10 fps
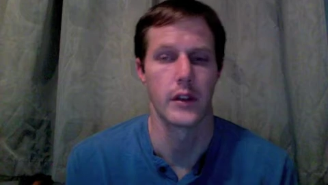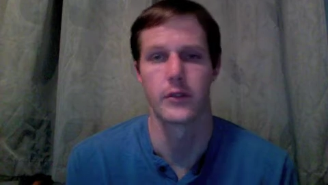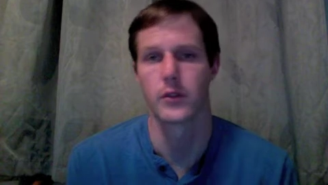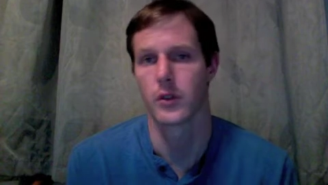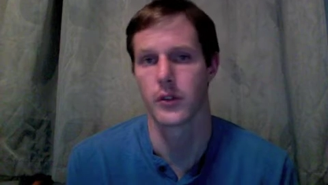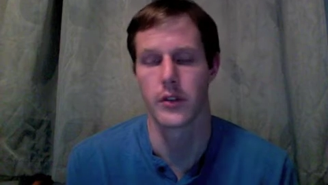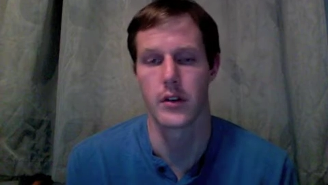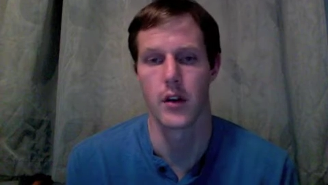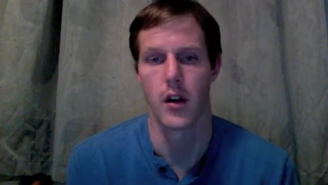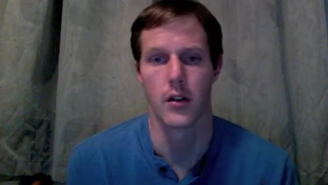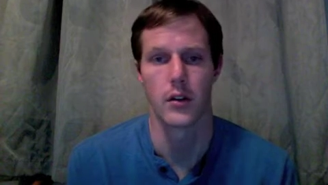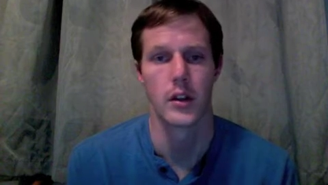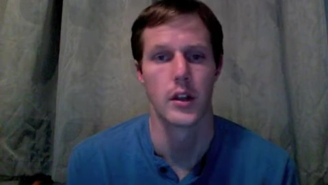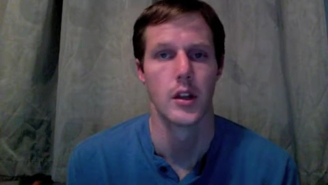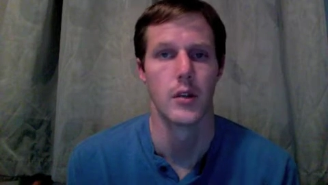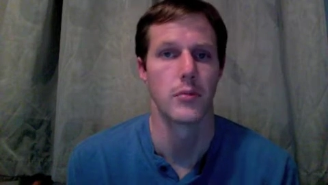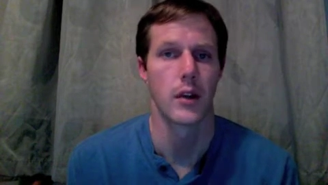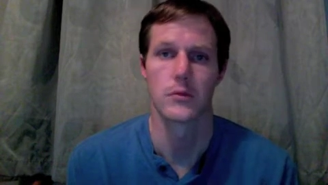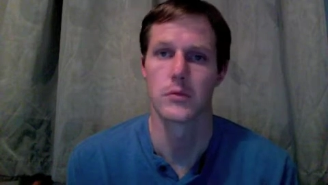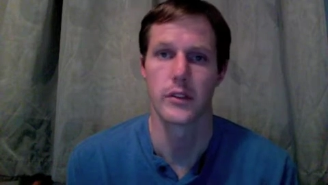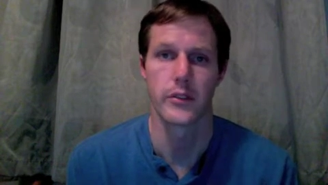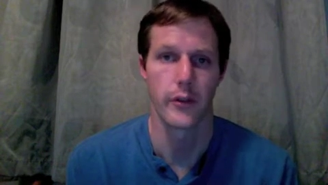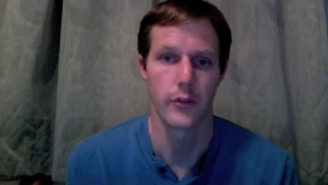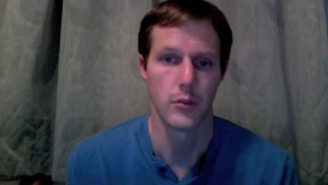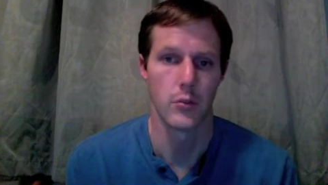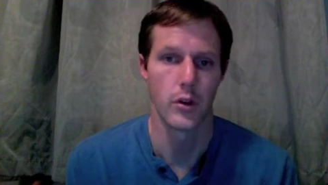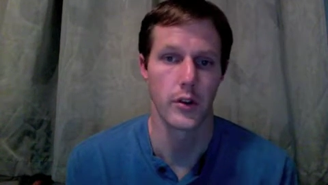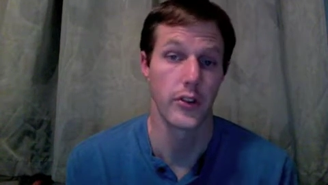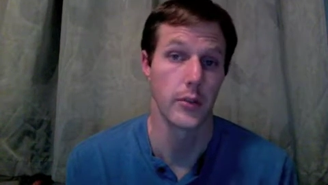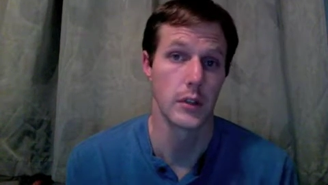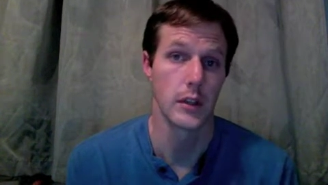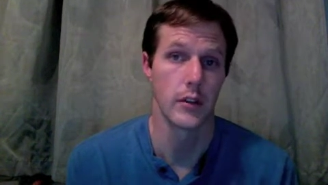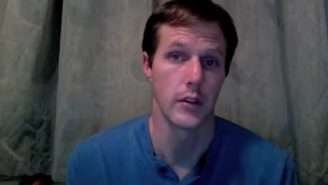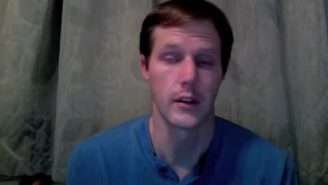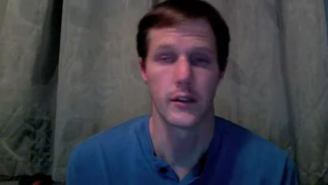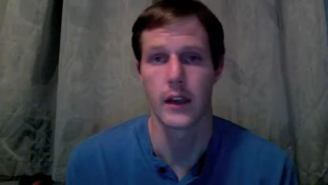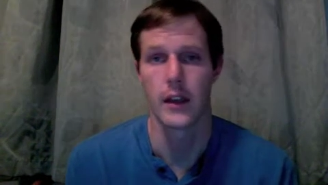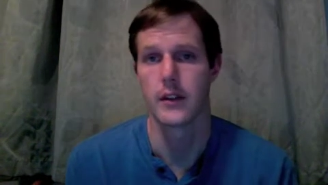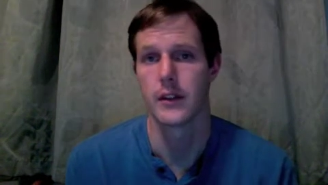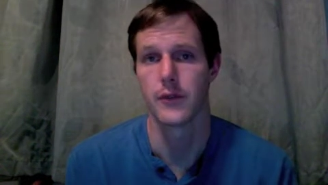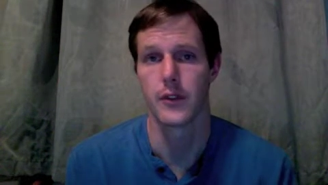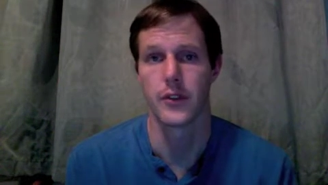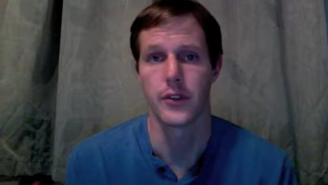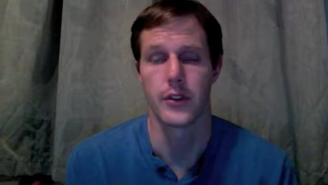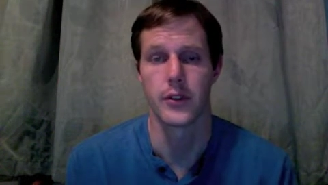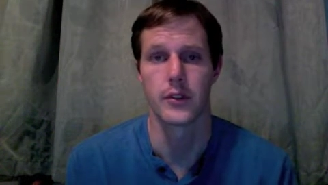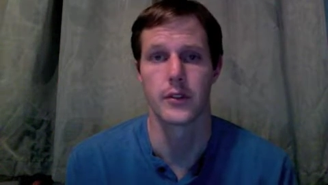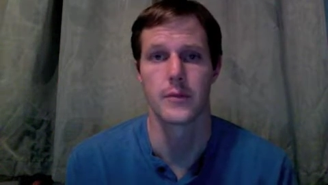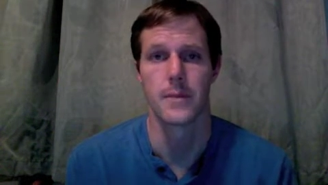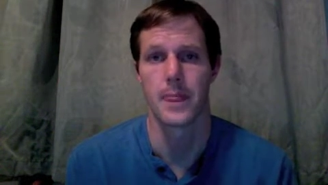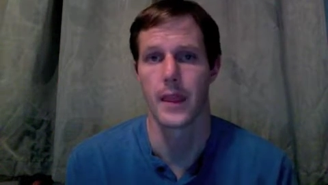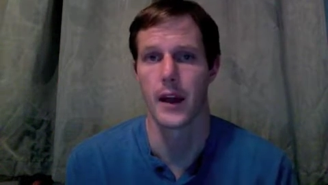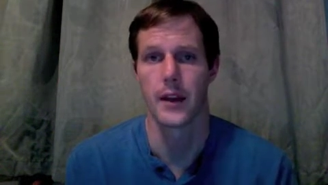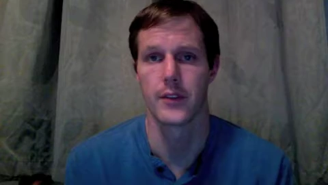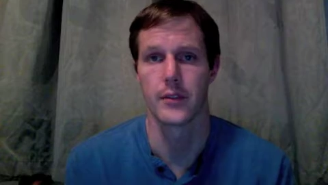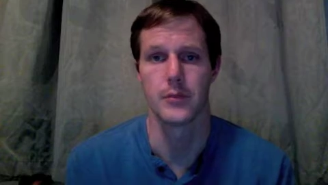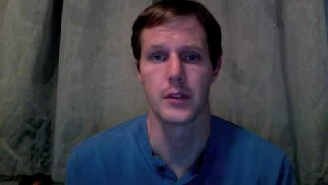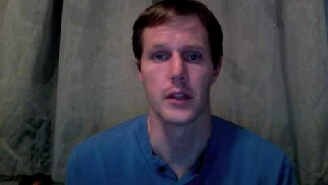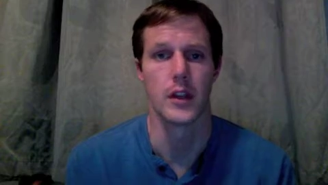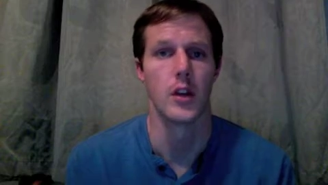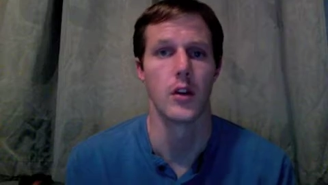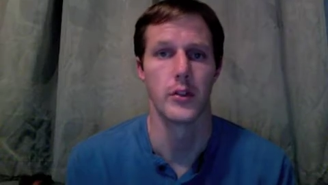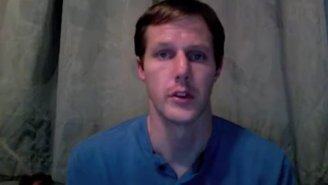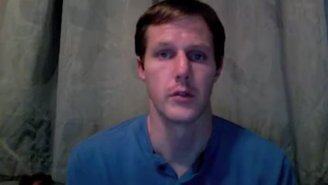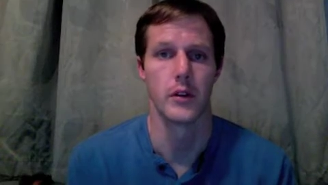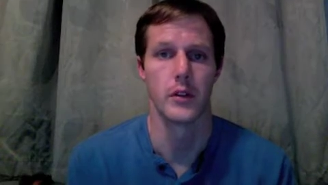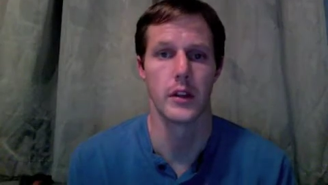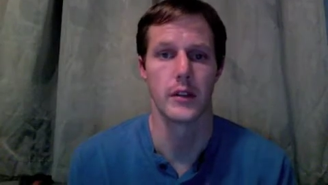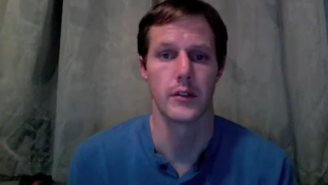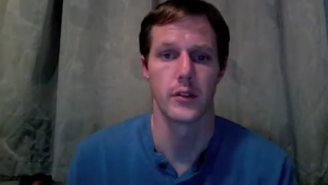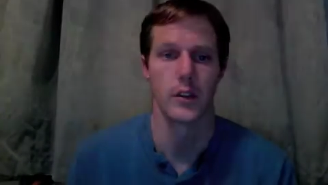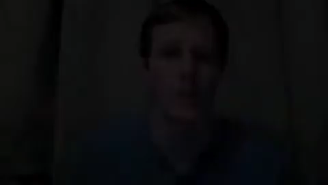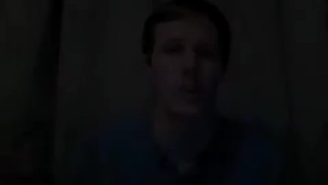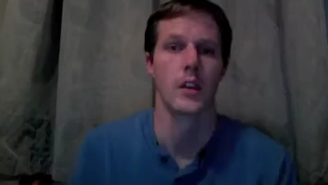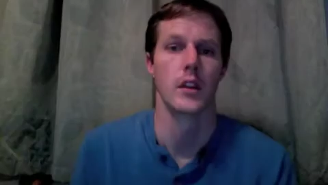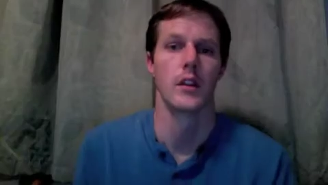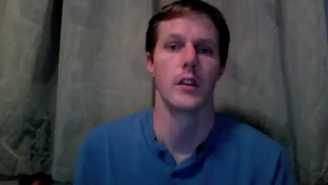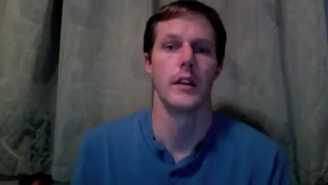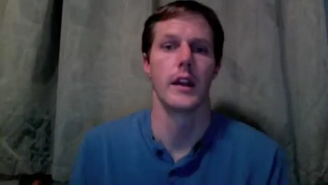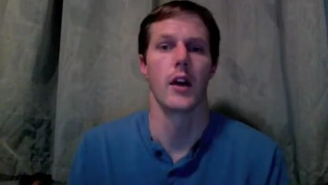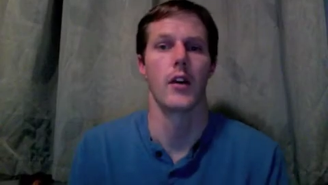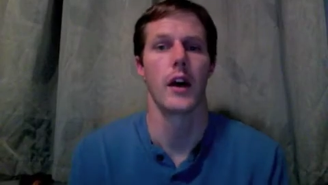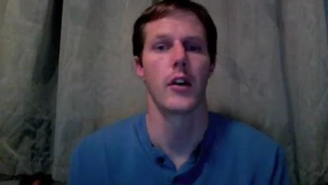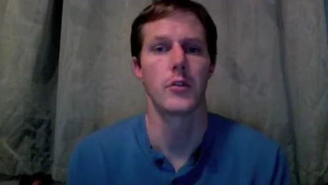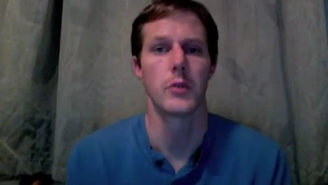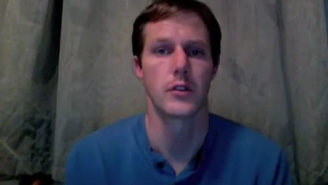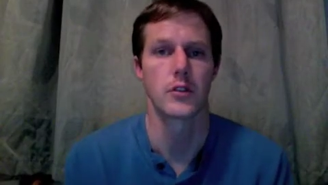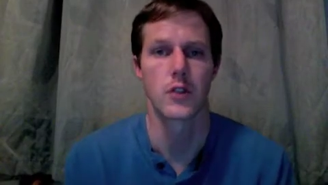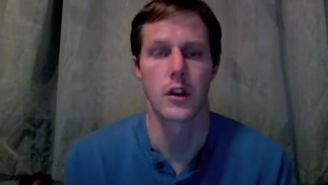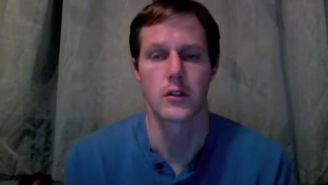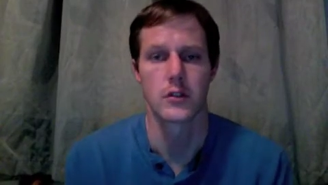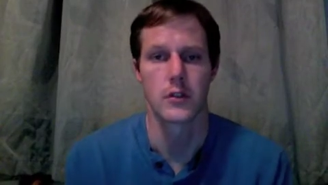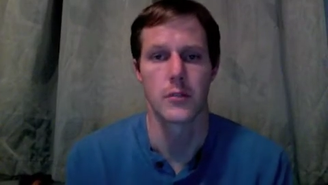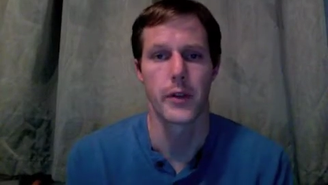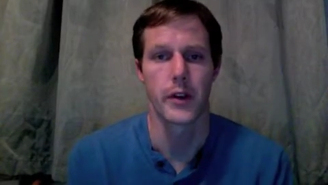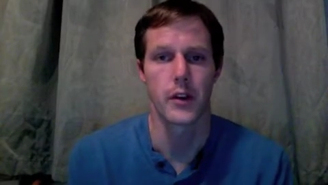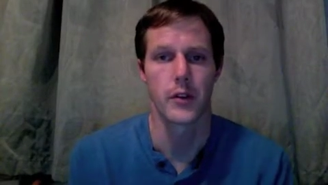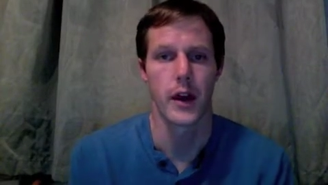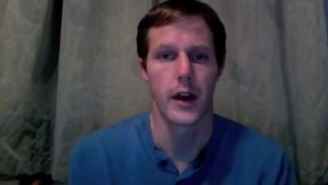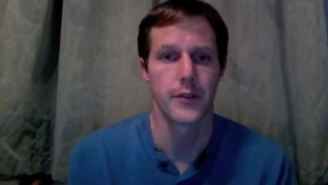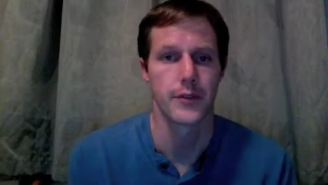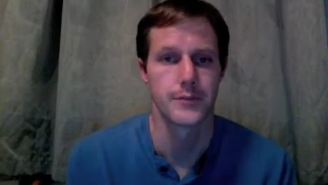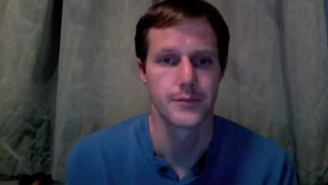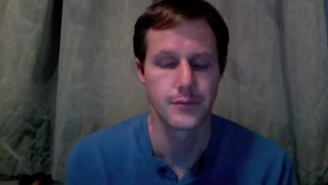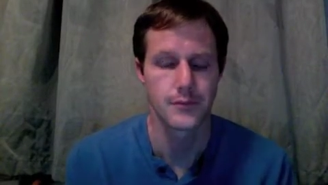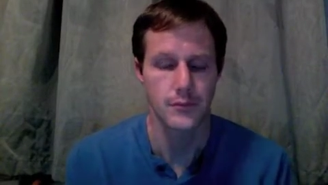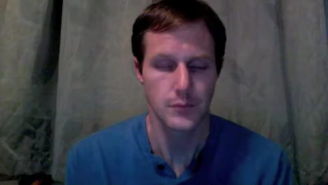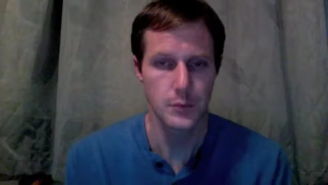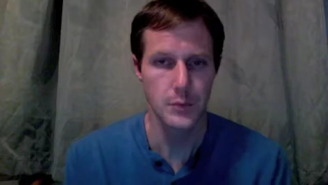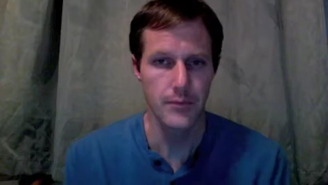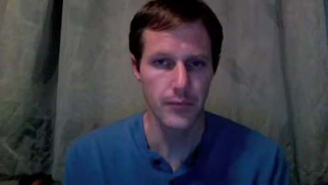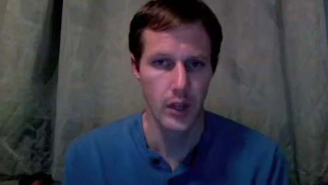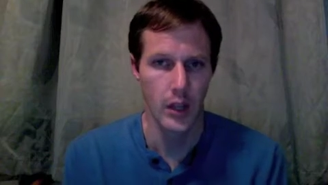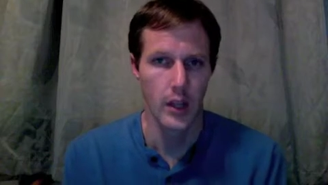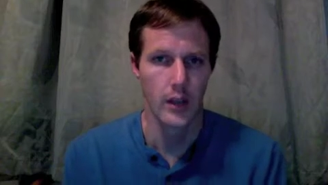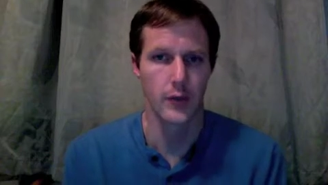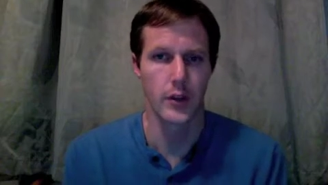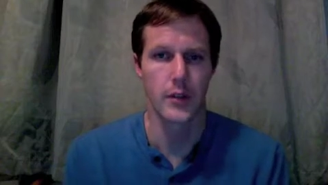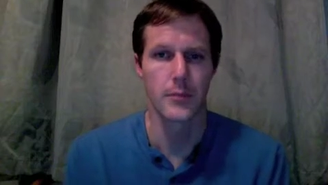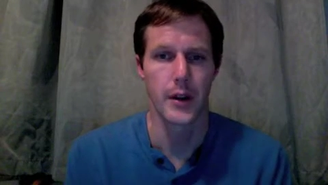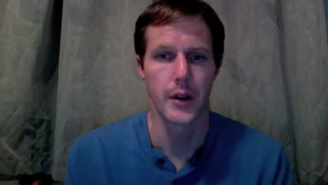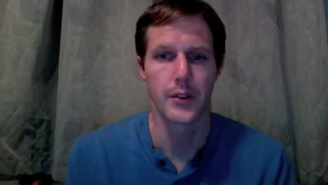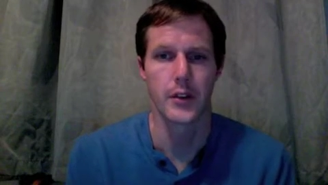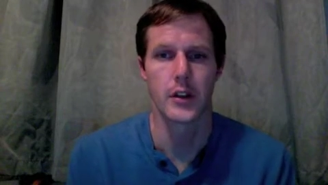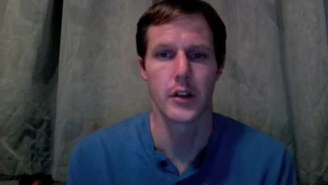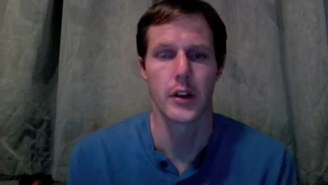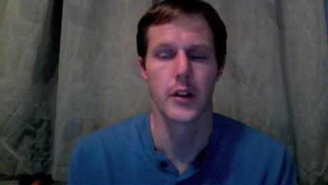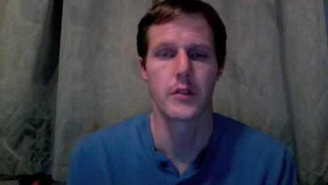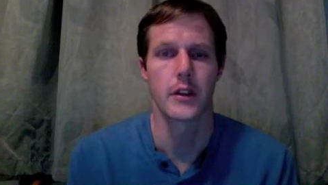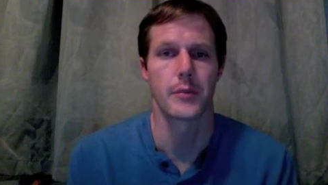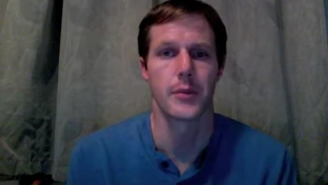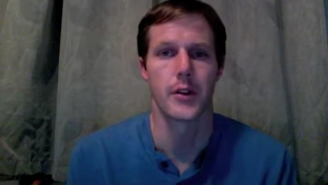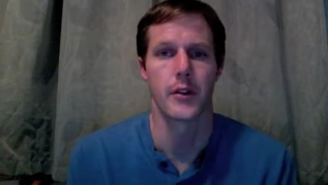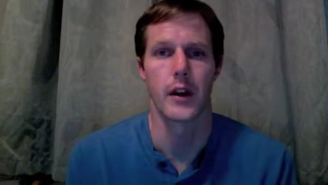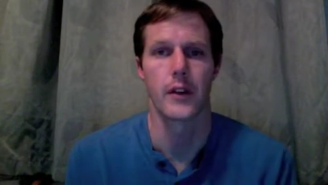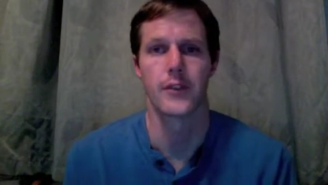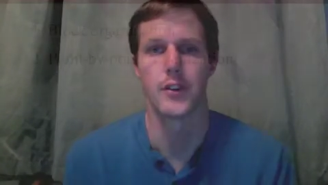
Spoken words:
of course there are probably several more similarities and differences. I simply only wrote these. Now, how do we structure the paragraph? For a comparison and contrast paragraph, you